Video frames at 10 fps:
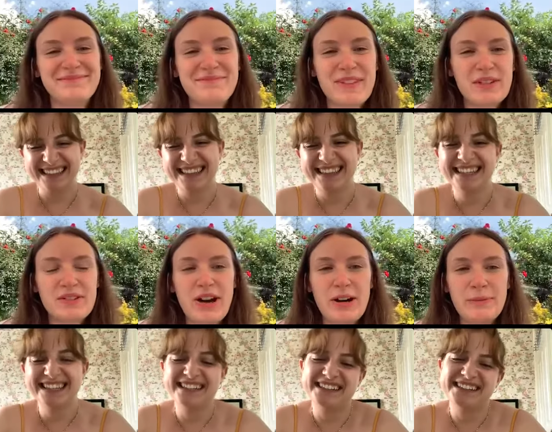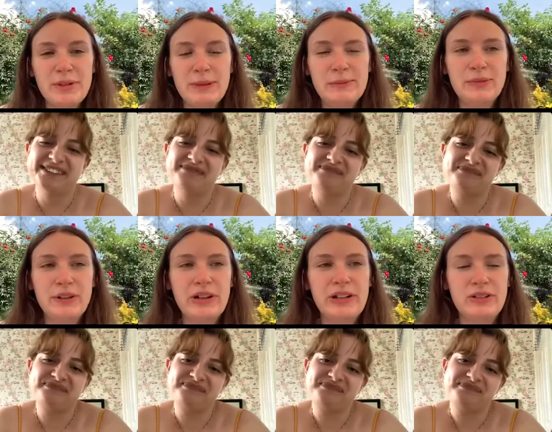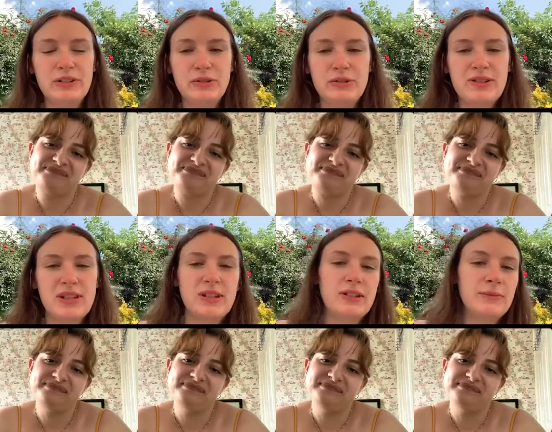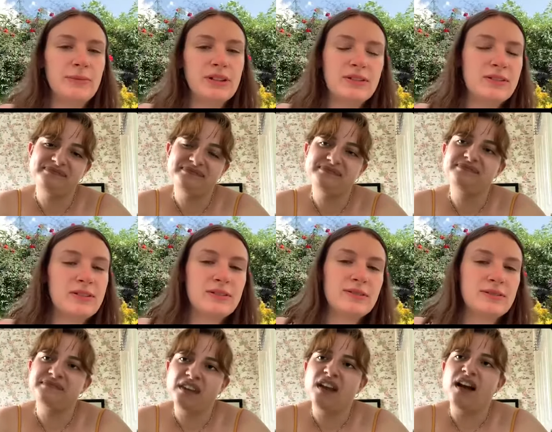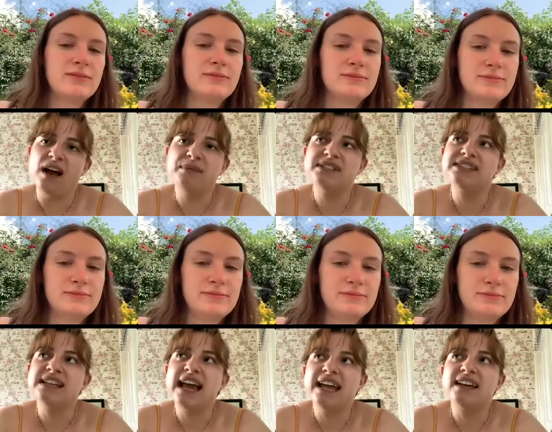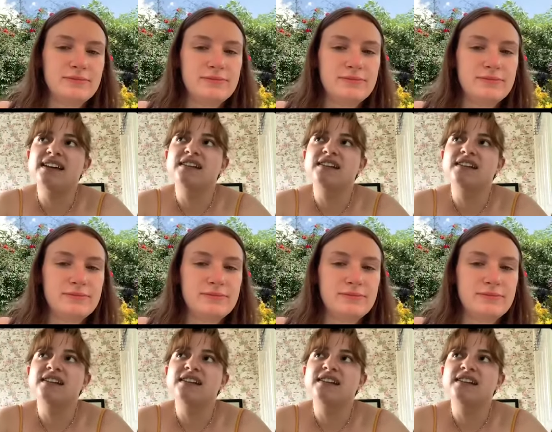Speaker 1: so how many people are in your team?
Speaker 2: I would say